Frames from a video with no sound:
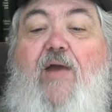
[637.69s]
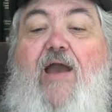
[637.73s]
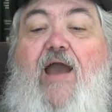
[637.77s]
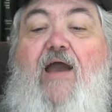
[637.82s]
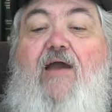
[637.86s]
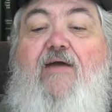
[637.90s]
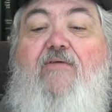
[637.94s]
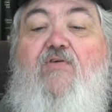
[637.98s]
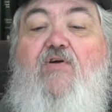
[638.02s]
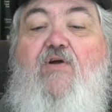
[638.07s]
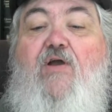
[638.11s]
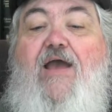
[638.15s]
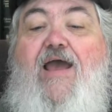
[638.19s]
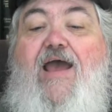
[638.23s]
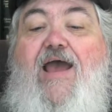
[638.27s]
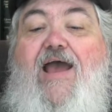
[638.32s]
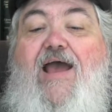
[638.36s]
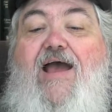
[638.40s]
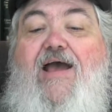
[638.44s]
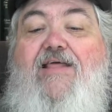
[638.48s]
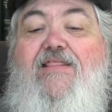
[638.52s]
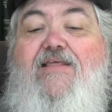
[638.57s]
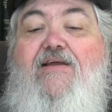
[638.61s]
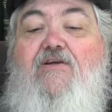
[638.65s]
However,
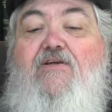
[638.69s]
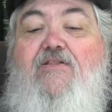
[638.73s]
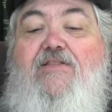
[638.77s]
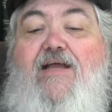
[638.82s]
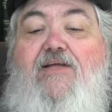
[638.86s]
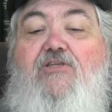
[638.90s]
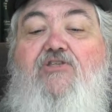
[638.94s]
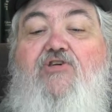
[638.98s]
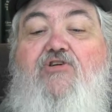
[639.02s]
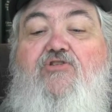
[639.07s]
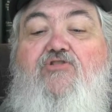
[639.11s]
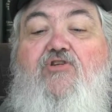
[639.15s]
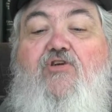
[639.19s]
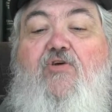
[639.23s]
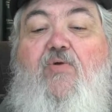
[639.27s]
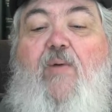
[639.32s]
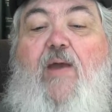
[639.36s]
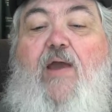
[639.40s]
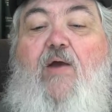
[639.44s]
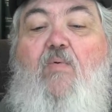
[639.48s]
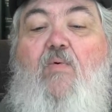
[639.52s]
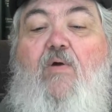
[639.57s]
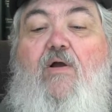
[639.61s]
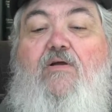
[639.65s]
that's usually the
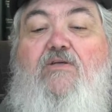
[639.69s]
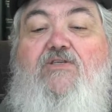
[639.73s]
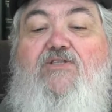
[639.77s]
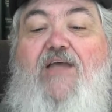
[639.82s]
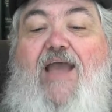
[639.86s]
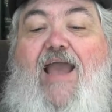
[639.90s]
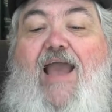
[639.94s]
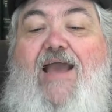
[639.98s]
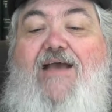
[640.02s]
way it works.